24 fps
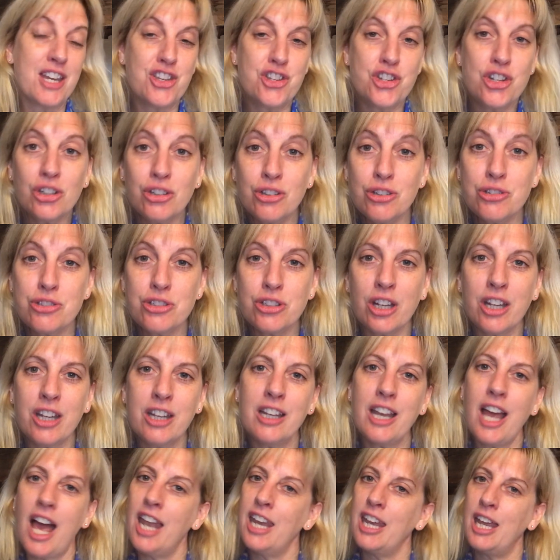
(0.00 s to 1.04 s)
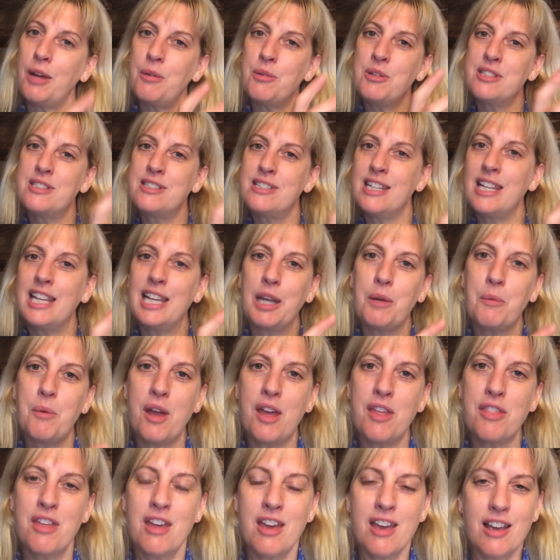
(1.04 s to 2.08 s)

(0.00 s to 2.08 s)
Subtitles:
children and I was dealing with